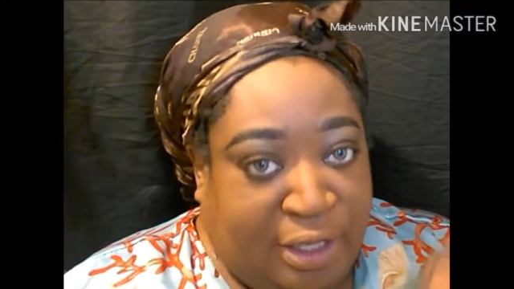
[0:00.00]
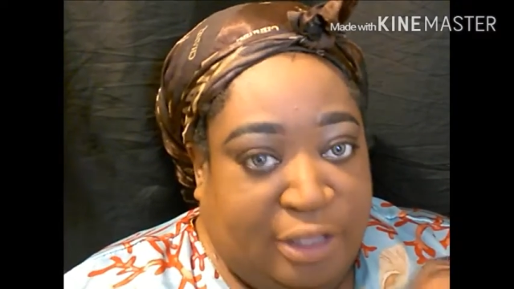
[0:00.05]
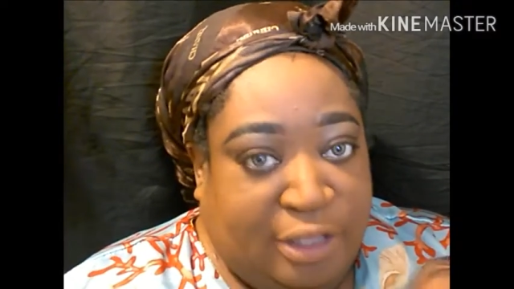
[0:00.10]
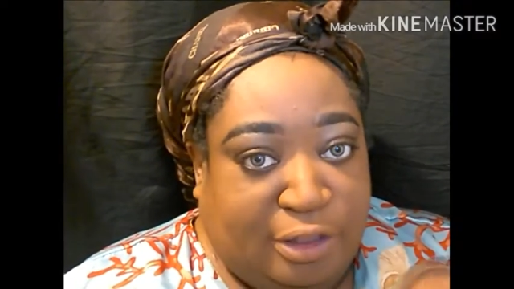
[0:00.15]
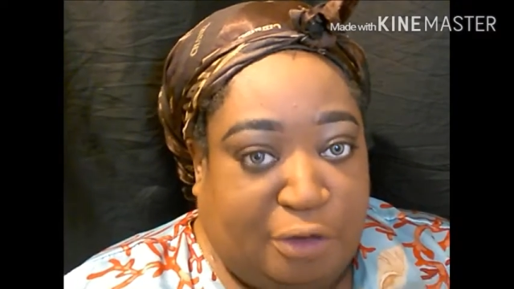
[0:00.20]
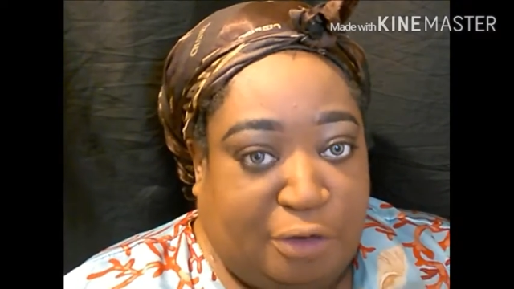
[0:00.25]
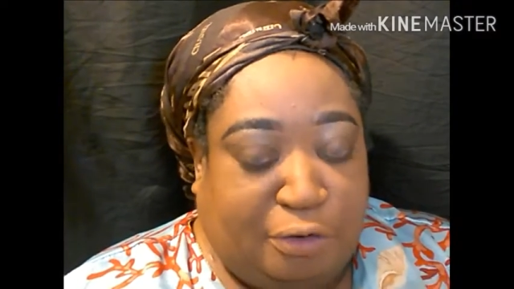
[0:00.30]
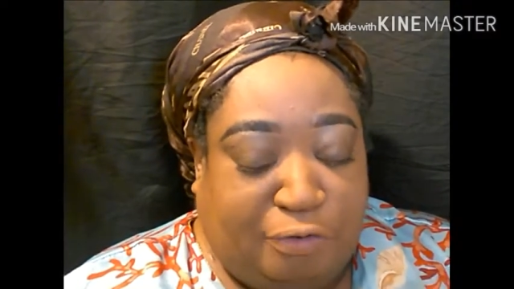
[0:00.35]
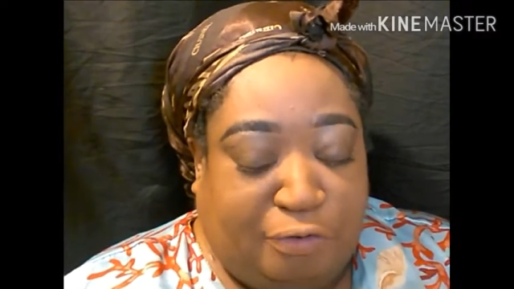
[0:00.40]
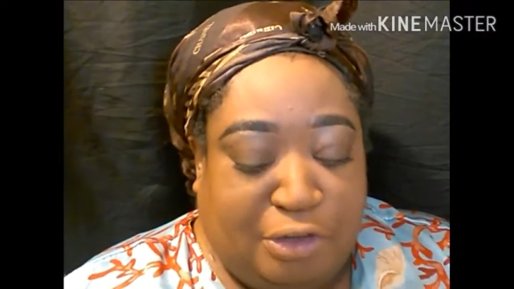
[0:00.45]

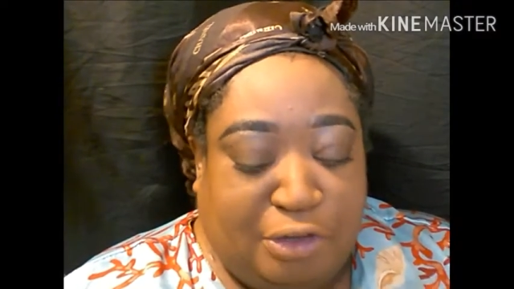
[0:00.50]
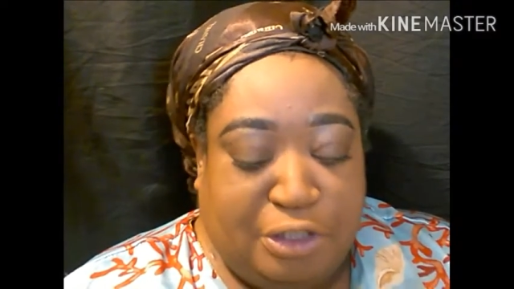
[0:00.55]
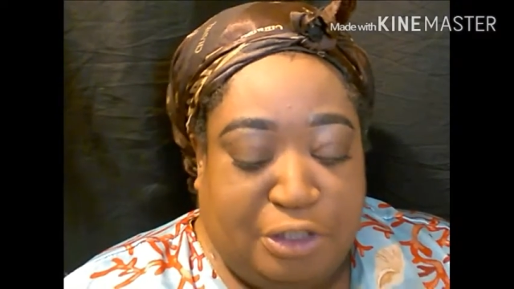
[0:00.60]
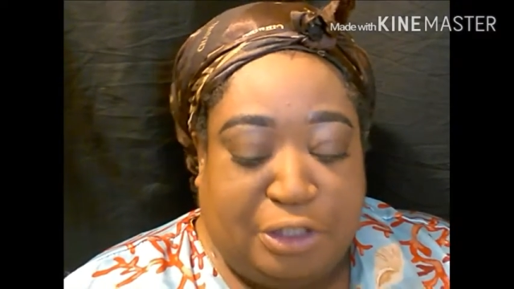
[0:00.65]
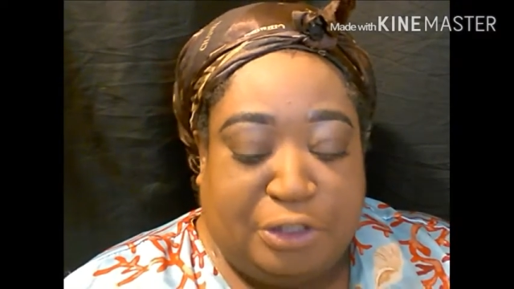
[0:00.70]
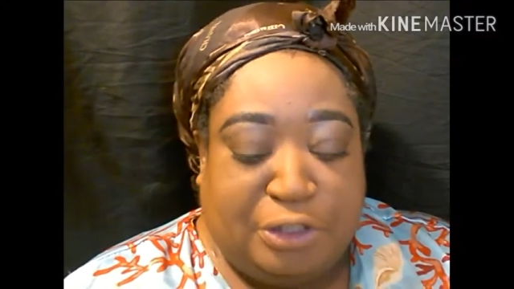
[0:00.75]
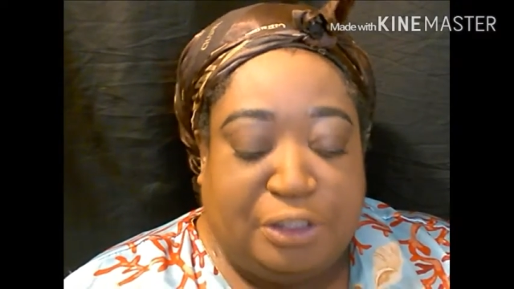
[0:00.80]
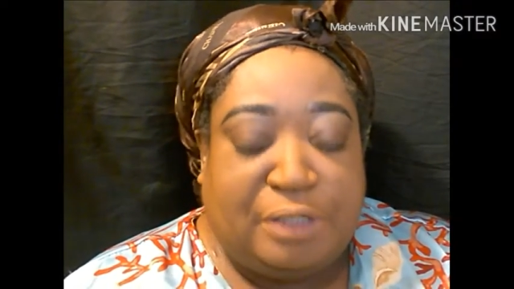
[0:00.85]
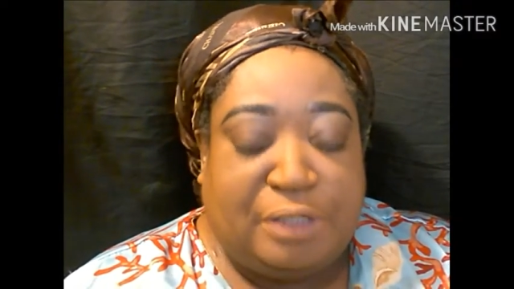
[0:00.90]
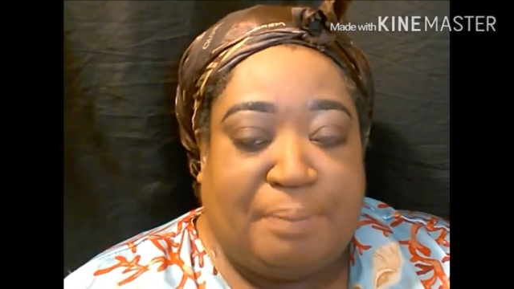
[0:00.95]
those
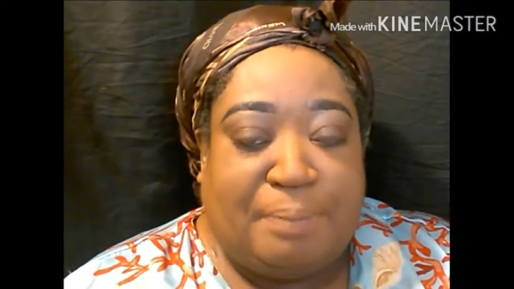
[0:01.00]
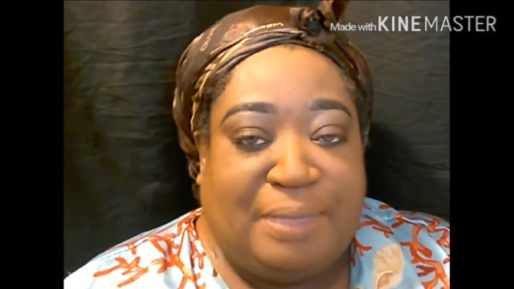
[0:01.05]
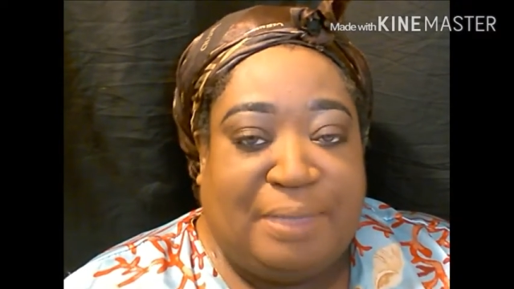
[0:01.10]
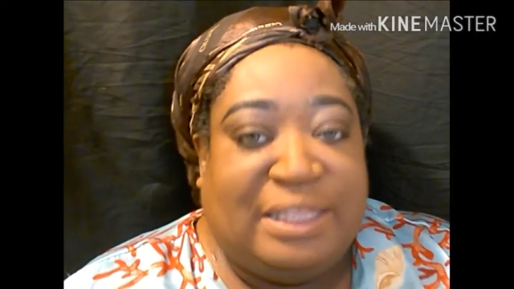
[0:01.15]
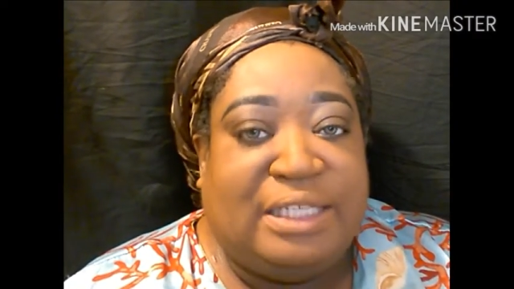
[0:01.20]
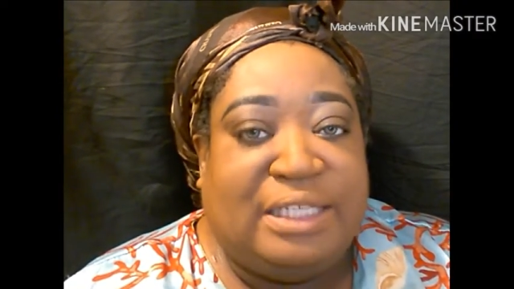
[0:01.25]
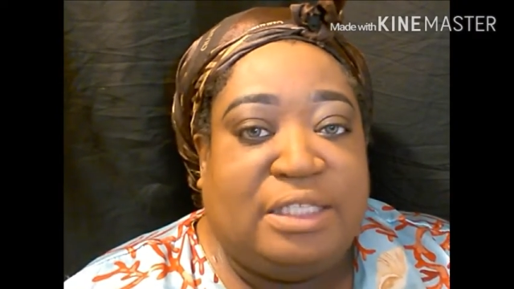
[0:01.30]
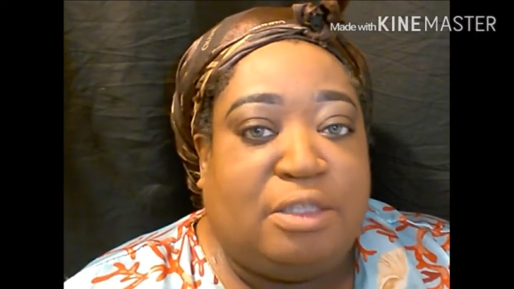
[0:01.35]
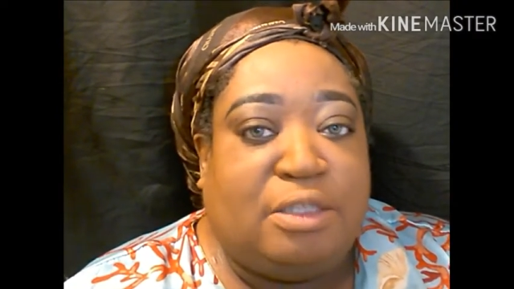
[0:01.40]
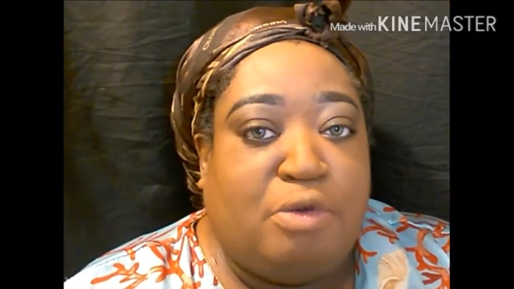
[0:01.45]
filters, but
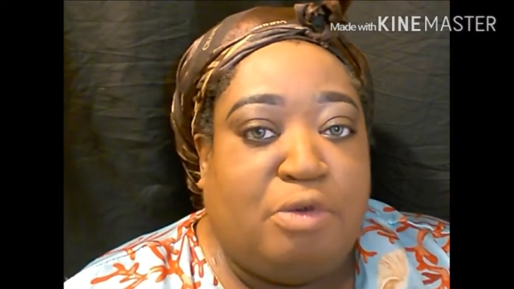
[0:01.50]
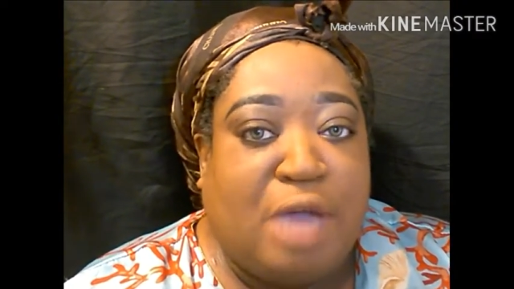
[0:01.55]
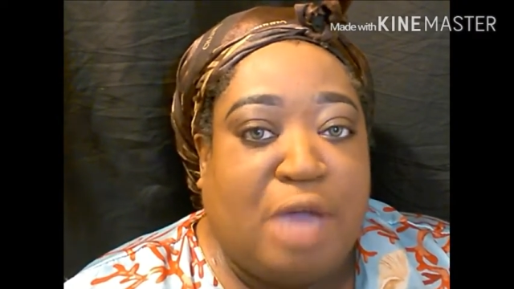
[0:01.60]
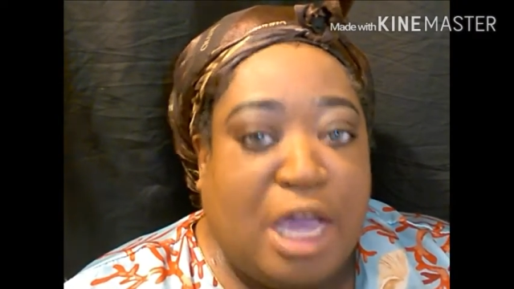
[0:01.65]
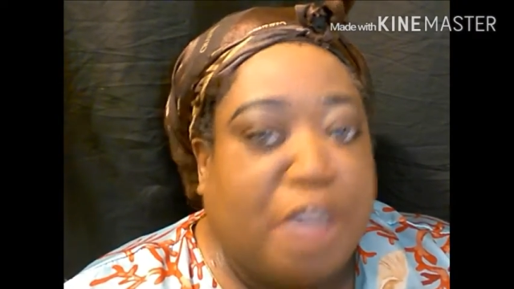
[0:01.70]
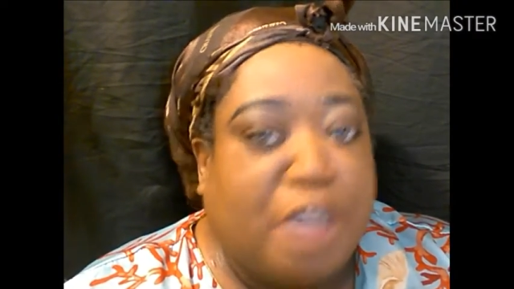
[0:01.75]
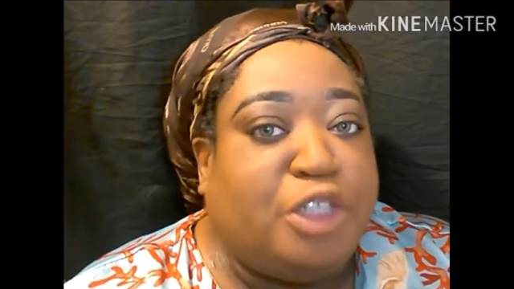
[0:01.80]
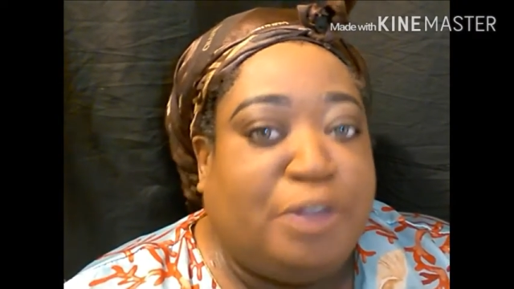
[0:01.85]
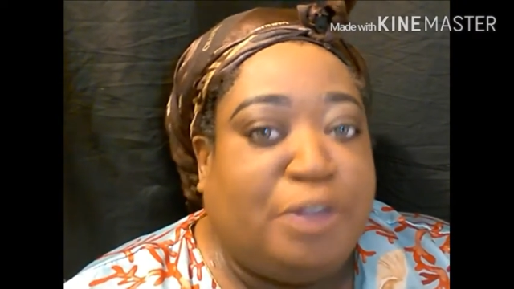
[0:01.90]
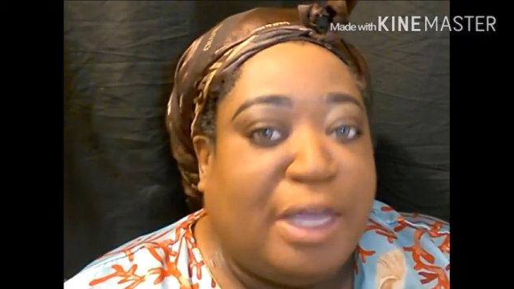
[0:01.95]
this will cut you